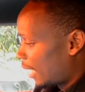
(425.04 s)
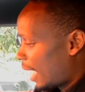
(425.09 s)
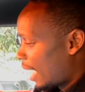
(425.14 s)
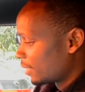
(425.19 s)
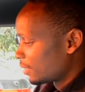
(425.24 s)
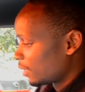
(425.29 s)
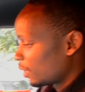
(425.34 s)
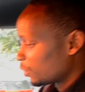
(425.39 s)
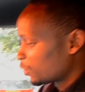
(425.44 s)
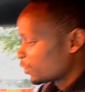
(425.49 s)

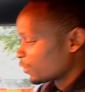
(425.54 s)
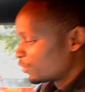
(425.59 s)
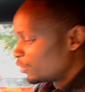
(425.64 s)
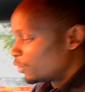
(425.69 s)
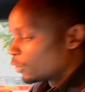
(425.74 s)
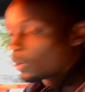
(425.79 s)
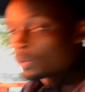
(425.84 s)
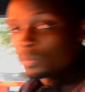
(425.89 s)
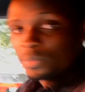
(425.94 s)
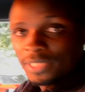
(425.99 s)
Has a lot of
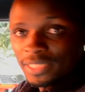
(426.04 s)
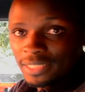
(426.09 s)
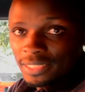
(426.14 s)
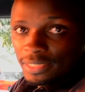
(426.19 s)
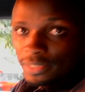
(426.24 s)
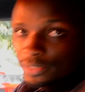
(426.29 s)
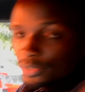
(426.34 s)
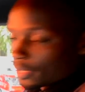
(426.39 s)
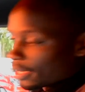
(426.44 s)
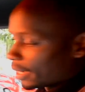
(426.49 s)
knobs in
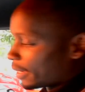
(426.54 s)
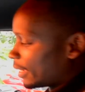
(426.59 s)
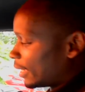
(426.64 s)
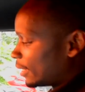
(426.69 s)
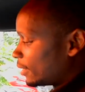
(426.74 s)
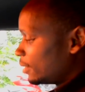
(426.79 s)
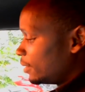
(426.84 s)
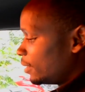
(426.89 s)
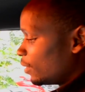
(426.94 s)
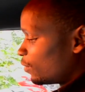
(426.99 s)
it. You can
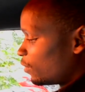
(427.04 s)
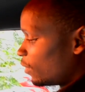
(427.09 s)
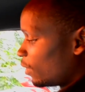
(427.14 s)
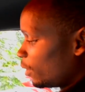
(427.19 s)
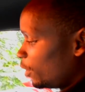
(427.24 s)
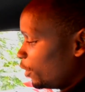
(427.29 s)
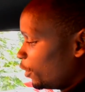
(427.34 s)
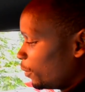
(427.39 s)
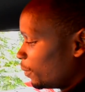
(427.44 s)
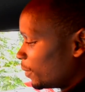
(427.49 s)
get the
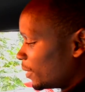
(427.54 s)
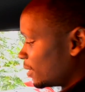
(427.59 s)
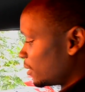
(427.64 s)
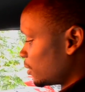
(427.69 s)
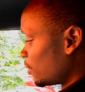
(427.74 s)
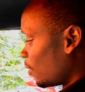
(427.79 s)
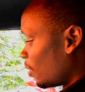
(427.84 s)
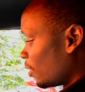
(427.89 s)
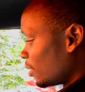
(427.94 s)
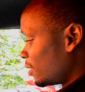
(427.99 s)
volume, the
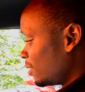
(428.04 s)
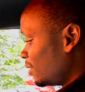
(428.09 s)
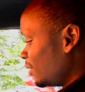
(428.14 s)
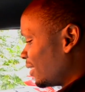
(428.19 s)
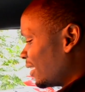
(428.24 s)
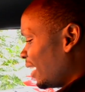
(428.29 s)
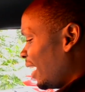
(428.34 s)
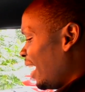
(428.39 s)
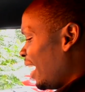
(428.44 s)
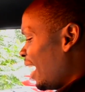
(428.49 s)
source,
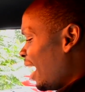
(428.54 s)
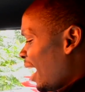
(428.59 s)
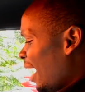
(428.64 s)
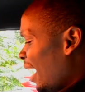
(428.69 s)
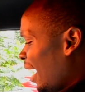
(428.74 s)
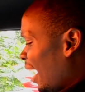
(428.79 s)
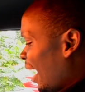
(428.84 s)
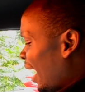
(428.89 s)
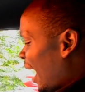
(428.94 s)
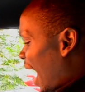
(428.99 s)

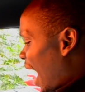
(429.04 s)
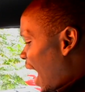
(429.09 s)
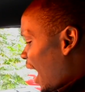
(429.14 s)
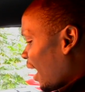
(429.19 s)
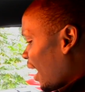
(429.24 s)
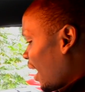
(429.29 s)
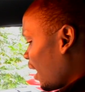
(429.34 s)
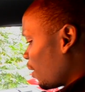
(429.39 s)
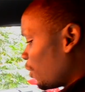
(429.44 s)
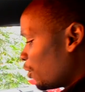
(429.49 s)

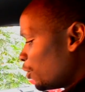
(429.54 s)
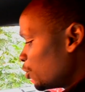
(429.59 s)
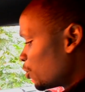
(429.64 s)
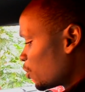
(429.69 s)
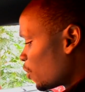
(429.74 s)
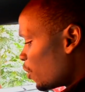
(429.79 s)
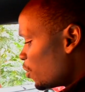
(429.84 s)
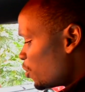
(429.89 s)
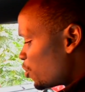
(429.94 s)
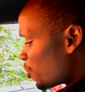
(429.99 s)
cruise
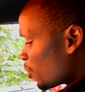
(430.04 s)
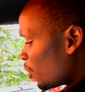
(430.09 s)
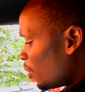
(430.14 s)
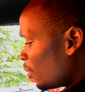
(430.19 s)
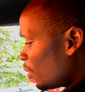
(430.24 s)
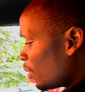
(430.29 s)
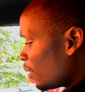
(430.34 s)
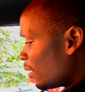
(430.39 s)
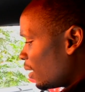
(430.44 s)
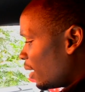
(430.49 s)

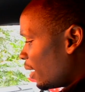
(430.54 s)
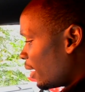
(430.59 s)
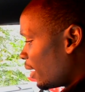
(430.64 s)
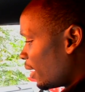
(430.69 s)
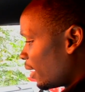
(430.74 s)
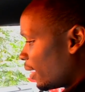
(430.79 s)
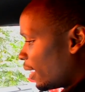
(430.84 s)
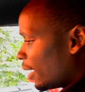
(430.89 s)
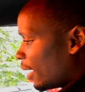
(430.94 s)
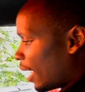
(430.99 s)
control,
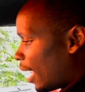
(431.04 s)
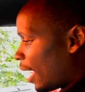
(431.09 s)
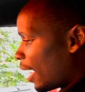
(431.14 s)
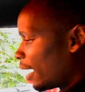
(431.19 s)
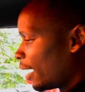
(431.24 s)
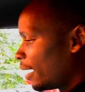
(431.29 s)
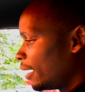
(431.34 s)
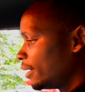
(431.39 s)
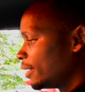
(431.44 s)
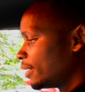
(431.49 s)

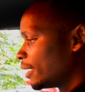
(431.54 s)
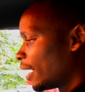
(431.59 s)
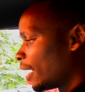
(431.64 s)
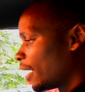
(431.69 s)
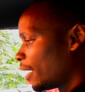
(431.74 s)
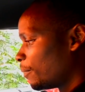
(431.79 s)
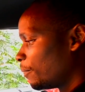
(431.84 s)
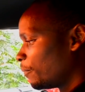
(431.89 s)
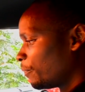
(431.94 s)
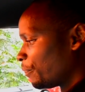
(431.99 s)
and
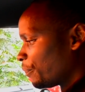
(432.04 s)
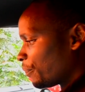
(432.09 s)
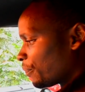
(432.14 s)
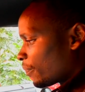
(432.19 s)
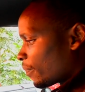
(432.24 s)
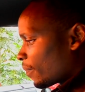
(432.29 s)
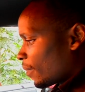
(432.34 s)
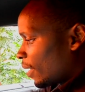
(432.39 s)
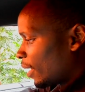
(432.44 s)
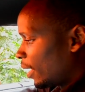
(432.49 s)
um,
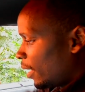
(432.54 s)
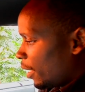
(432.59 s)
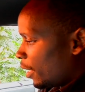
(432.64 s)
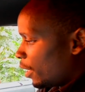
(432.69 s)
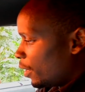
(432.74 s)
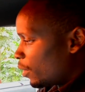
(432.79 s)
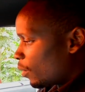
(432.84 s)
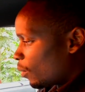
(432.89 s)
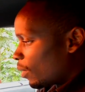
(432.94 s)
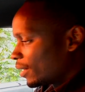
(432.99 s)

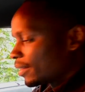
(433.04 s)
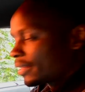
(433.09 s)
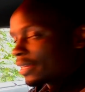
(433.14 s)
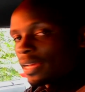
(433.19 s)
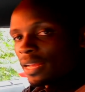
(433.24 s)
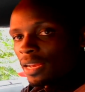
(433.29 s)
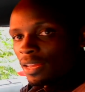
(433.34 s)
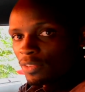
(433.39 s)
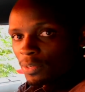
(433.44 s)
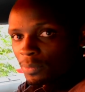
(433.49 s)
you know one
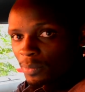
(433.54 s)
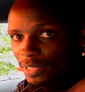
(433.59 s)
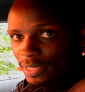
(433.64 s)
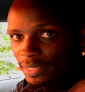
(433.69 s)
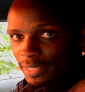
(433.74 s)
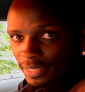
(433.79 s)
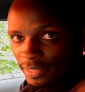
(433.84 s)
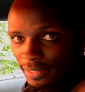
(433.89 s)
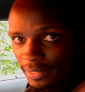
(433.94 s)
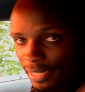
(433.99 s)
thing I love
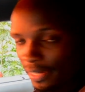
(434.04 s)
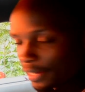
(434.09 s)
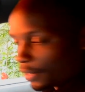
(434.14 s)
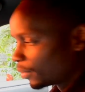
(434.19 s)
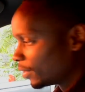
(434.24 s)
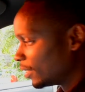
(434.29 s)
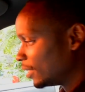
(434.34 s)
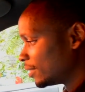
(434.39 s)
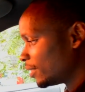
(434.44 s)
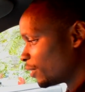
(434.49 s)
about the steering
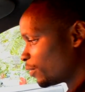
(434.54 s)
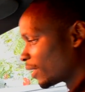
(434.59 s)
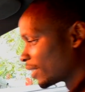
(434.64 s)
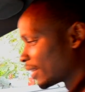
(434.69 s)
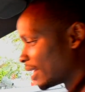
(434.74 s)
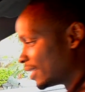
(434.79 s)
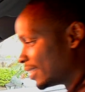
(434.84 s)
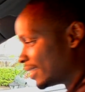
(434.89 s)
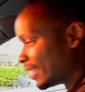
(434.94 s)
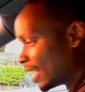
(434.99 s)
wheel is the fact
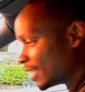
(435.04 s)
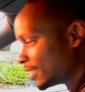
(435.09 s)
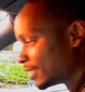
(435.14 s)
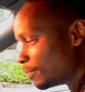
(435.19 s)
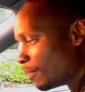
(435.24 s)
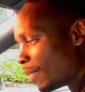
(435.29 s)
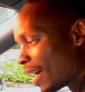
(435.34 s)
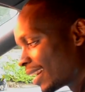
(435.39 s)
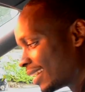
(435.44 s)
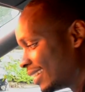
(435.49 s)
that it has
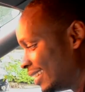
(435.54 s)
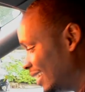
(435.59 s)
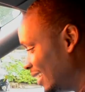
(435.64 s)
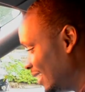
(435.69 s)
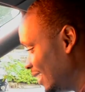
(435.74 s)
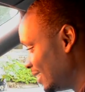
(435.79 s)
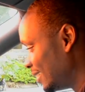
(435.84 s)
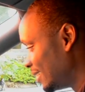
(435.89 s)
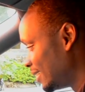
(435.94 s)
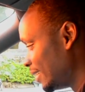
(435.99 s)

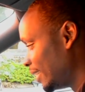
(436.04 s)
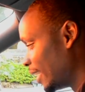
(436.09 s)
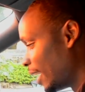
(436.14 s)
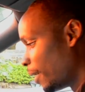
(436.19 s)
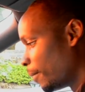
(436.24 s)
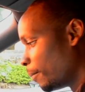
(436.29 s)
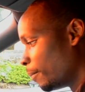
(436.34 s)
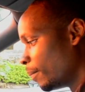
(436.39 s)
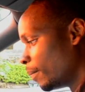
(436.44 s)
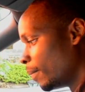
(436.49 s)

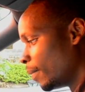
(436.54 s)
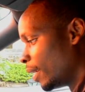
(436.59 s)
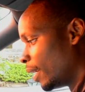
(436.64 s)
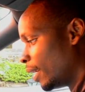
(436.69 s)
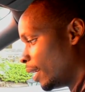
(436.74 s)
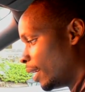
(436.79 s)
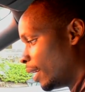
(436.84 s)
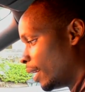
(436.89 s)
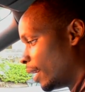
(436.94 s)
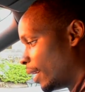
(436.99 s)
magnesium,
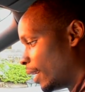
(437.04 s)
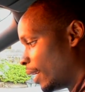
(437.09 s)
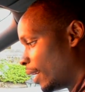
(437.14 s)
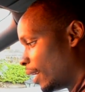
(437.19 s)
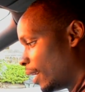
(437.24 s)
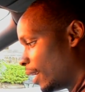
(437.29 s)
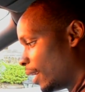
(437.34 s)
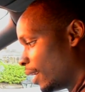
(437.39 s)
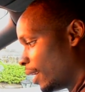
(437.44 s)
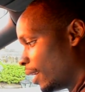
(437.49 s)

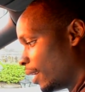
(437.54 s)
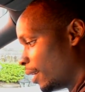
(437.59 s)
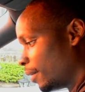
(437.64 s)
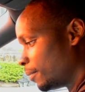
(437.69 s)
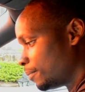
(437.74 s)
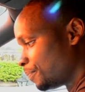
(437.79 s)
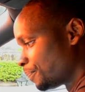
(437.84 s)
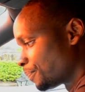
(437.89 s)
uh,